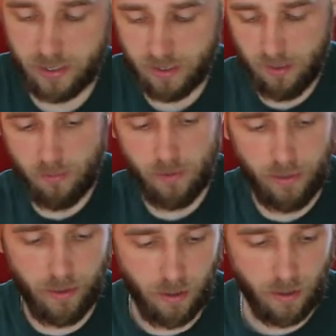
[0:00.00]
just do it
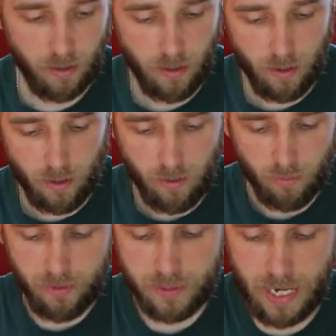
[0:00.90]
with the
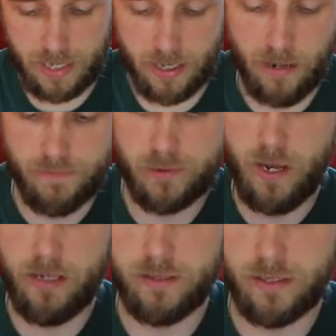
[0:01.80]
dad knife as
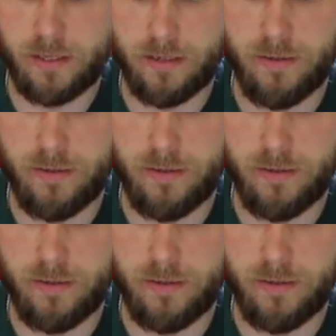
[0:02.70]
well, just on